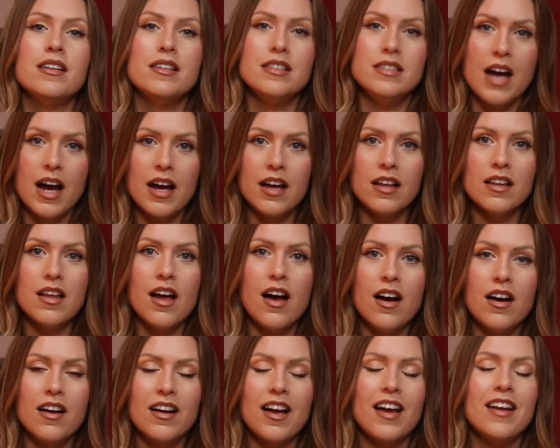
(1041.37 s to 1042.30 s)

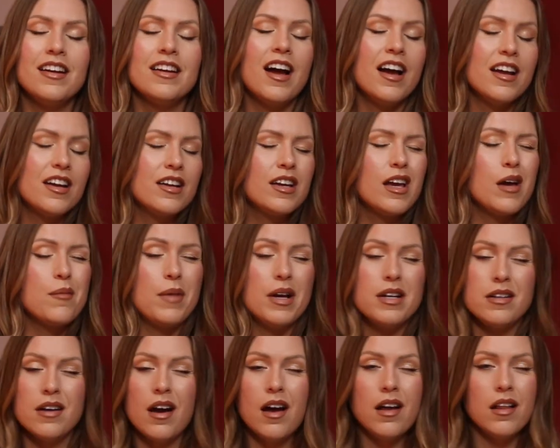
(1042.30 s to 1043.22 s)
dialogue and kind of kept my
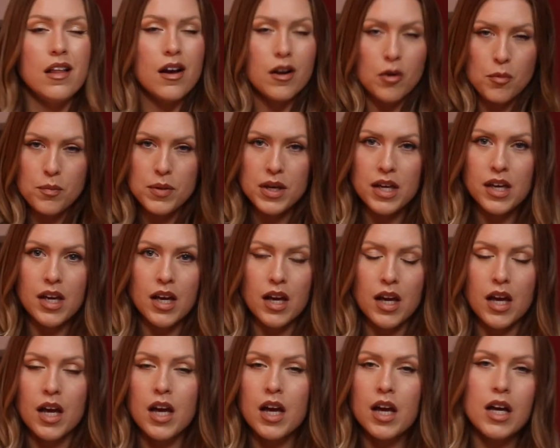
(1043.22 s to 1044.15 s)
dialogue
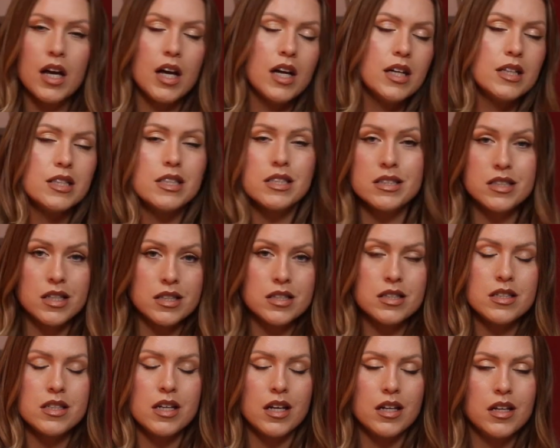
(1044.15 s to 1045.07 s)
being
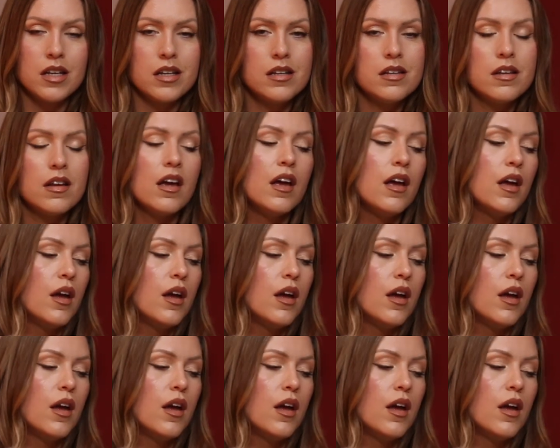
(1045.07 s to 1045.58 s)
consistent.